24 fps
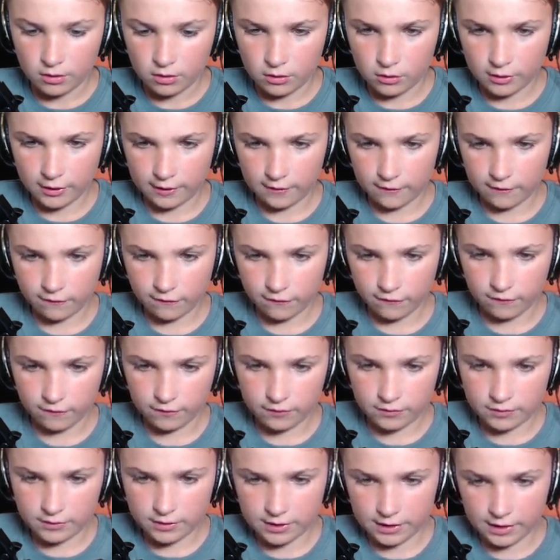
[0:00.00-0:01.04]
Okay,
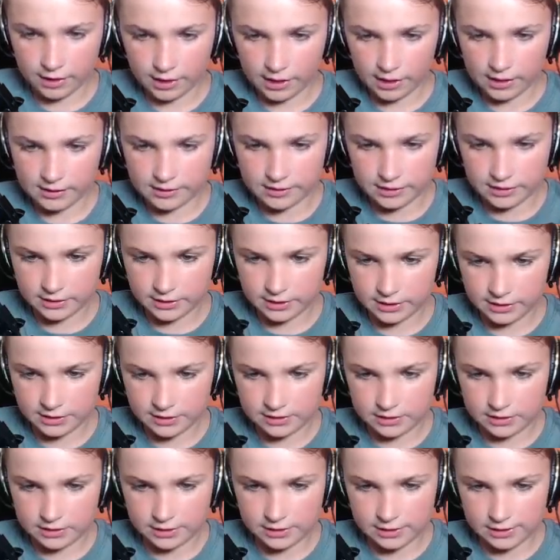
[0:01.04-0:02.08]
did I did the
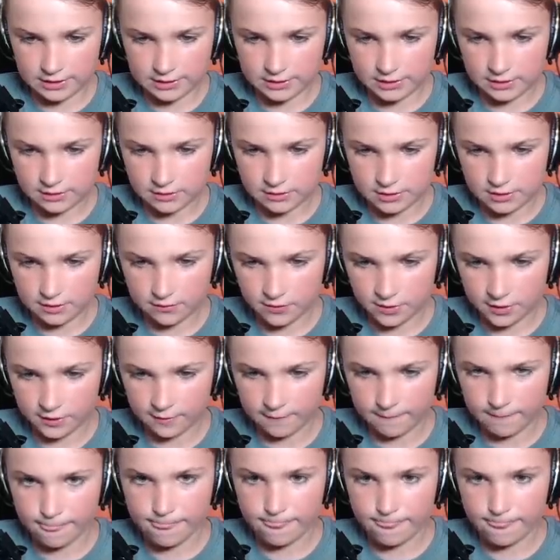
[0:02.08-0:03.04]
sensitivity.